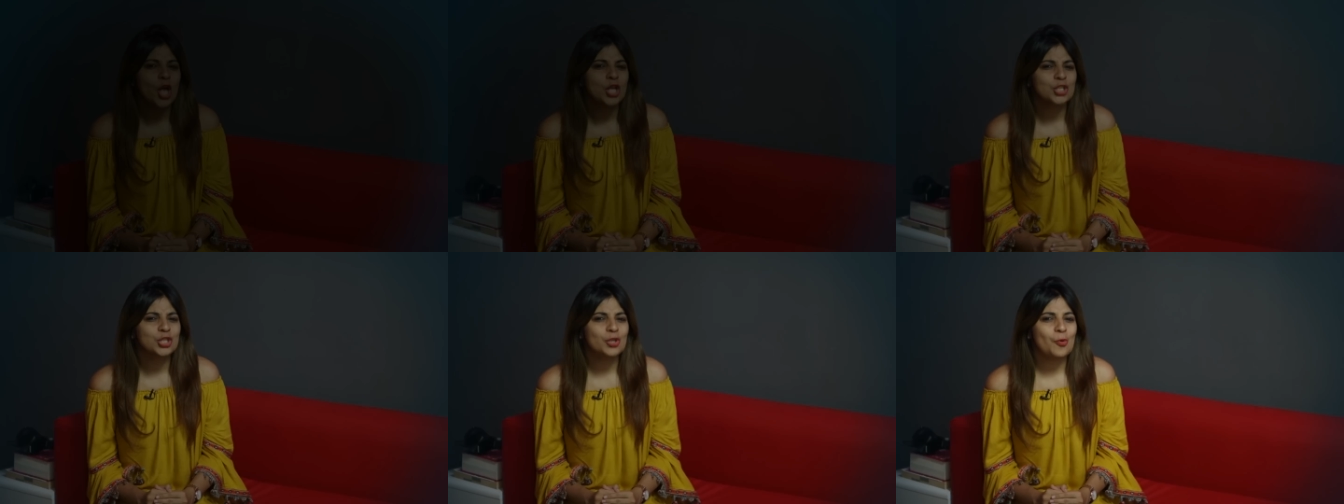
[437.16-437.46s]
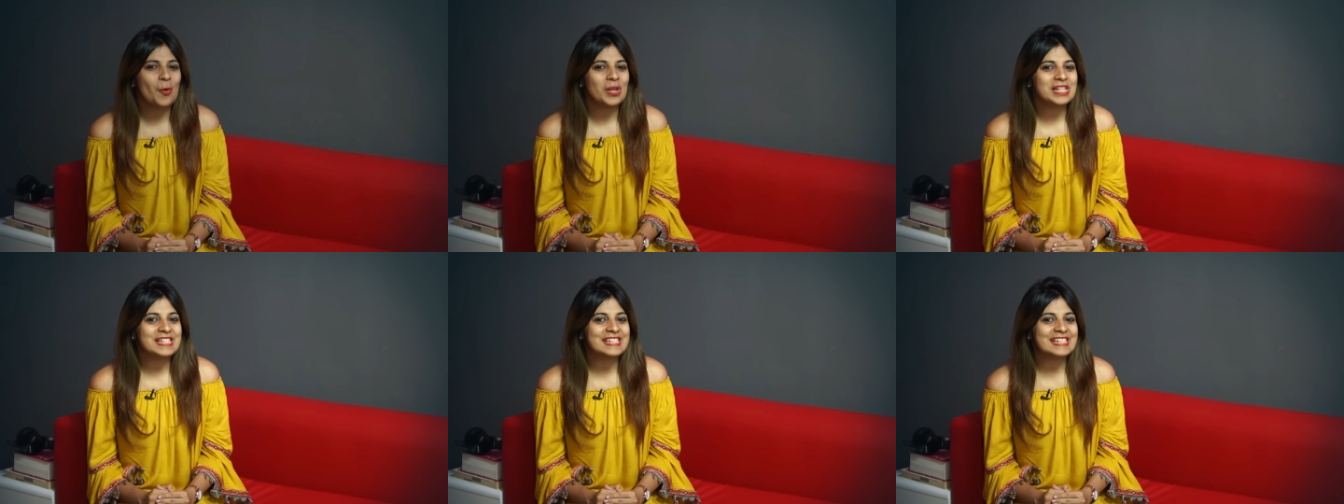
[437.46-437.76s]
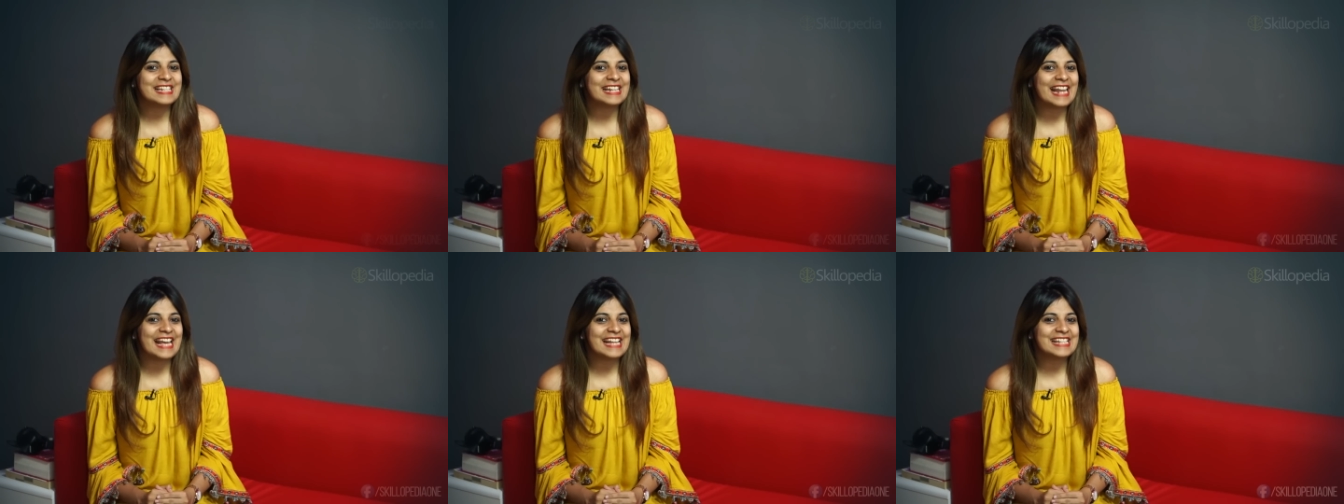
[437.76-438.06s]
So what's
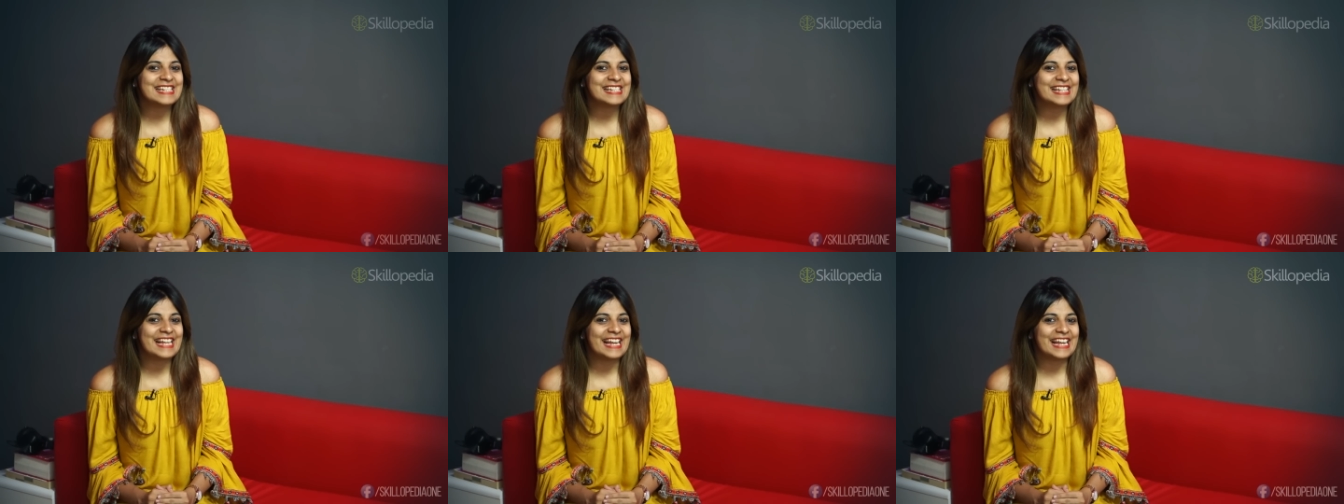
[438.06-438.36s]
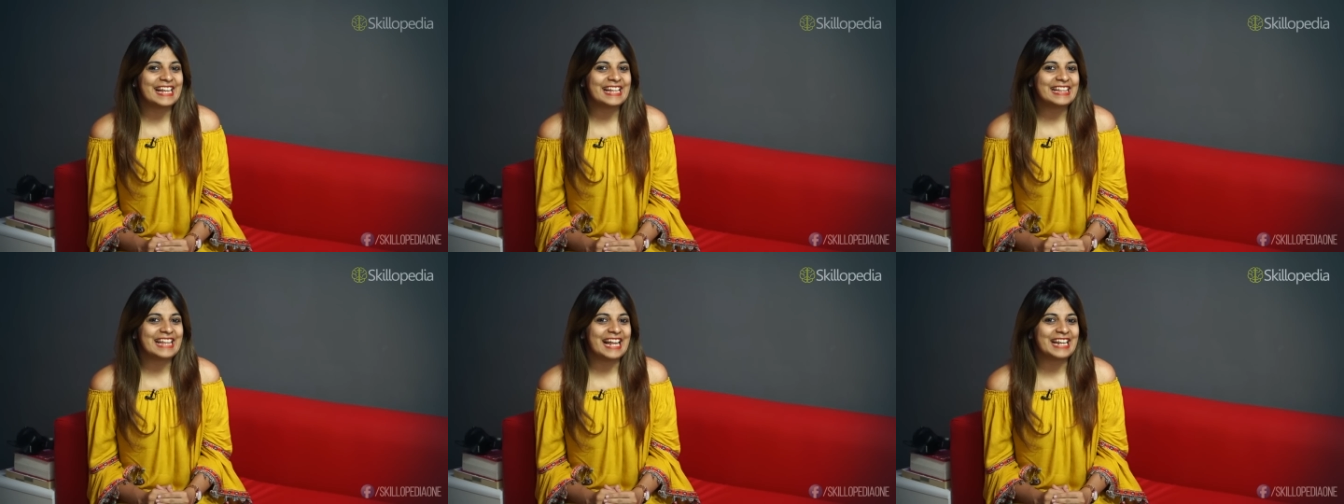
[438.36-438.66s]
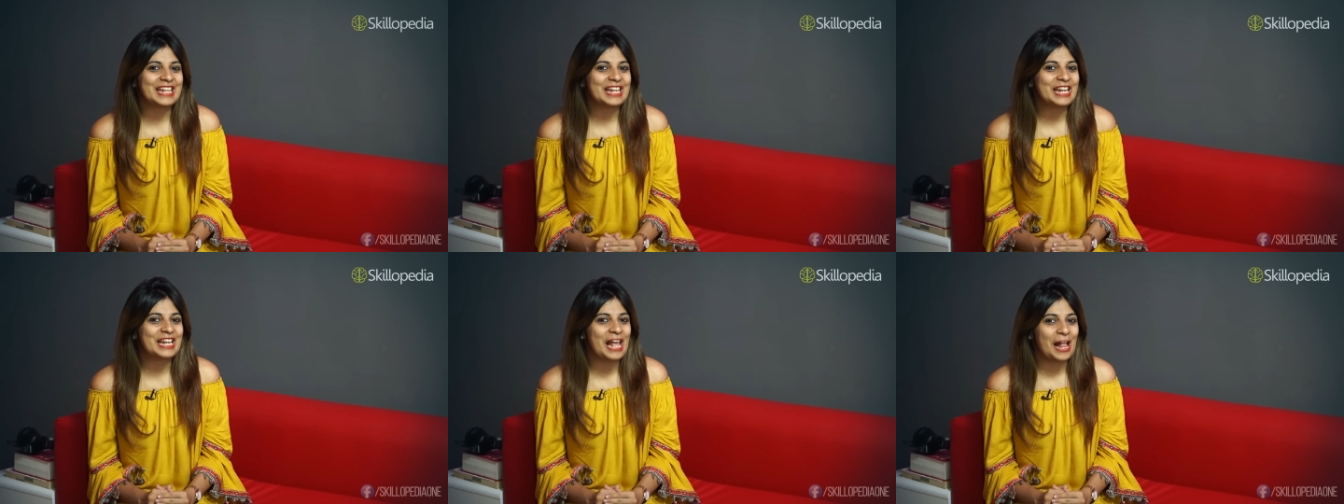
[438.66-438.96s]
the next thing
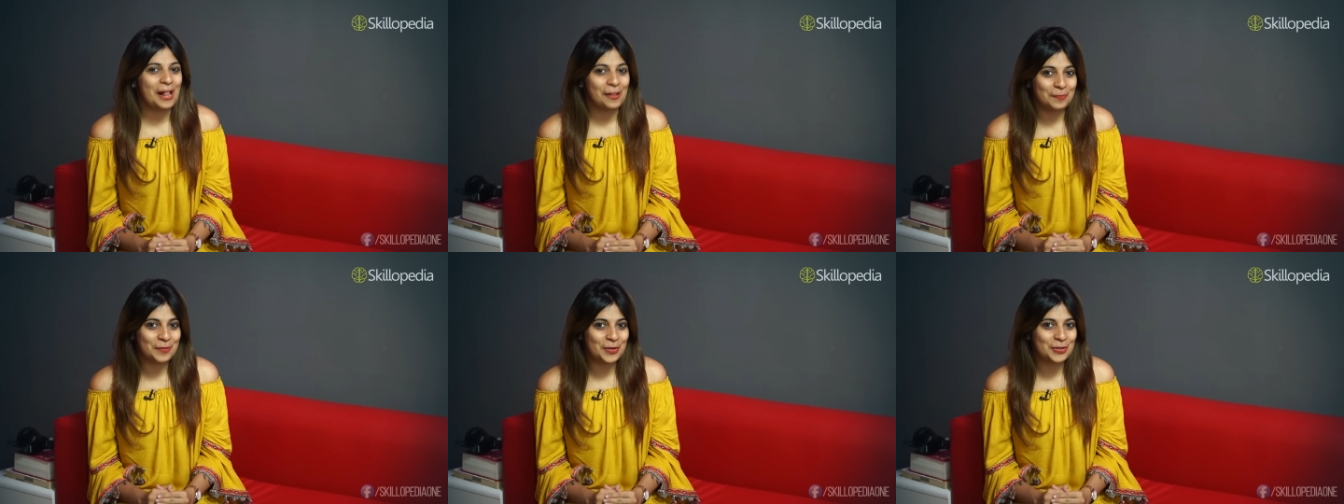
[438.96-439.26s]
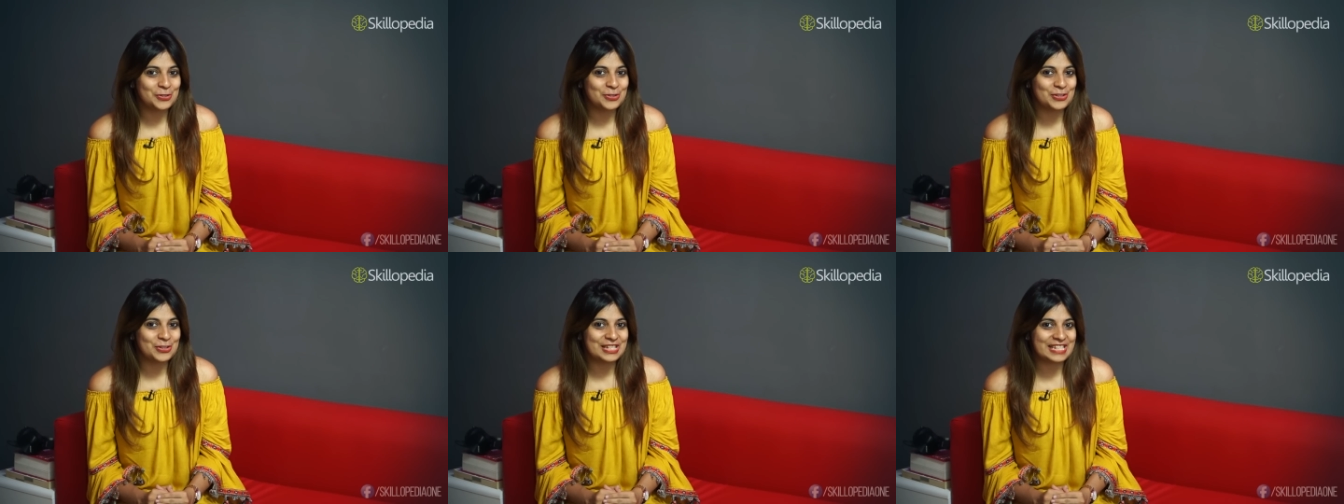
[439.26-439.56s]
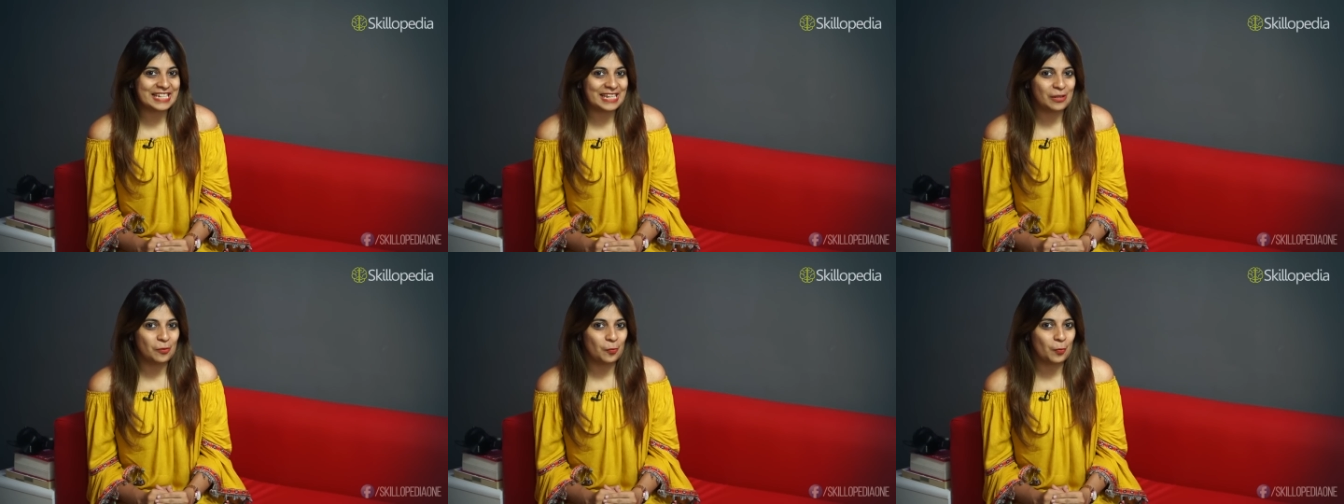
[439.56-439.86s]
that can help you to
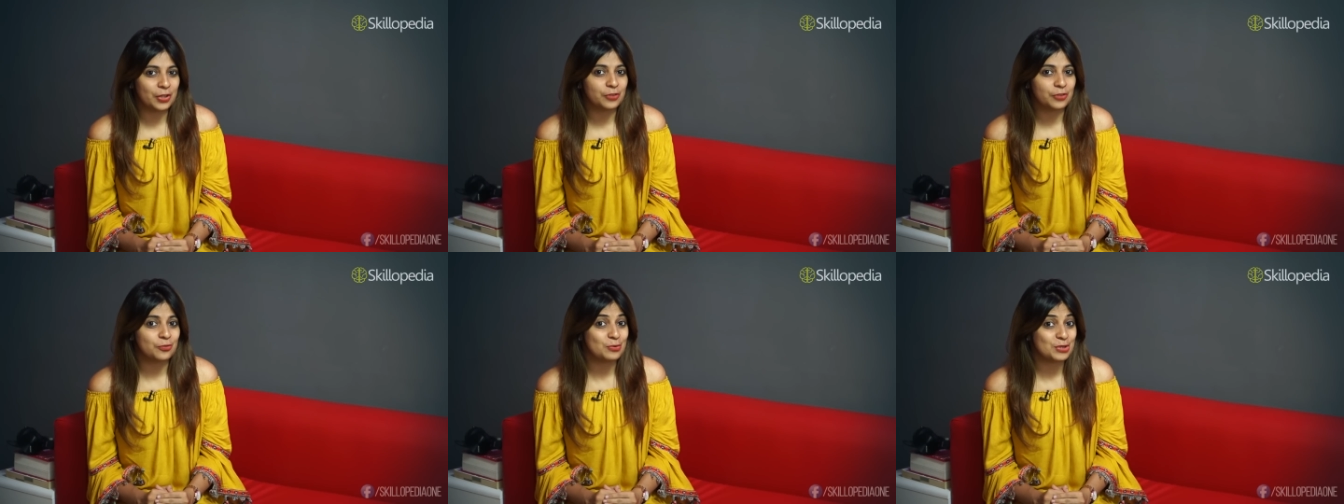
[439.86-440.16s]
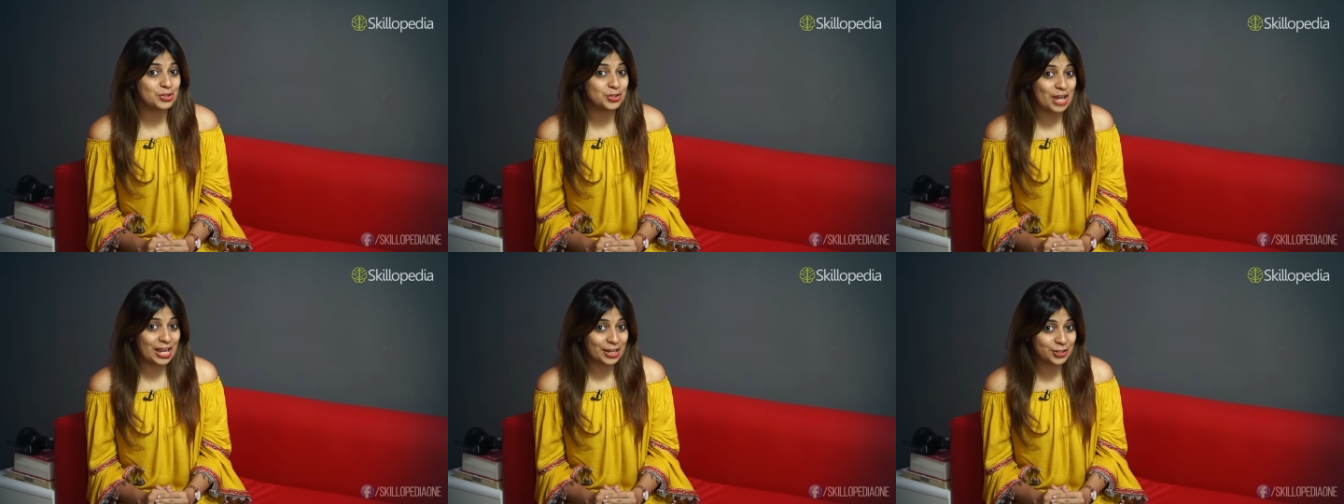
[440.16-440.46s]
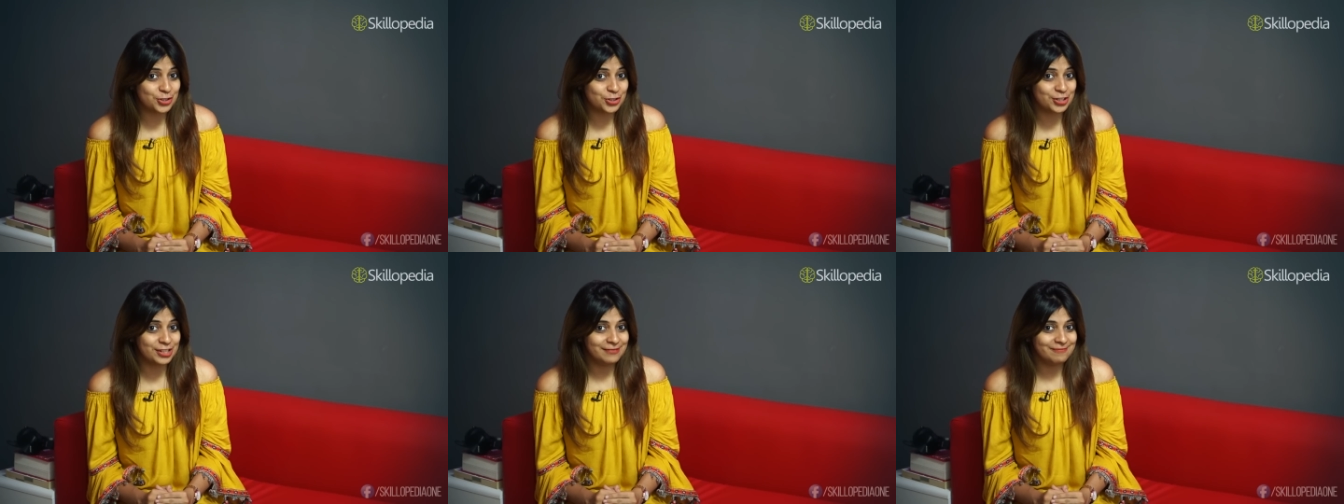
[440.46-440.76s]
deal with
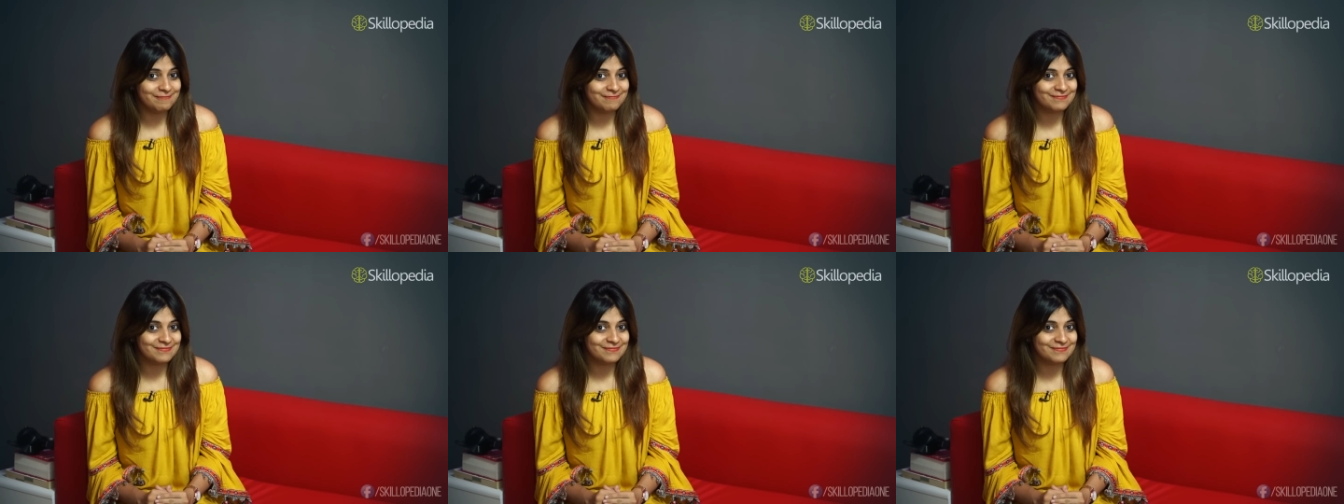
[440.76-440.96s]
rejection?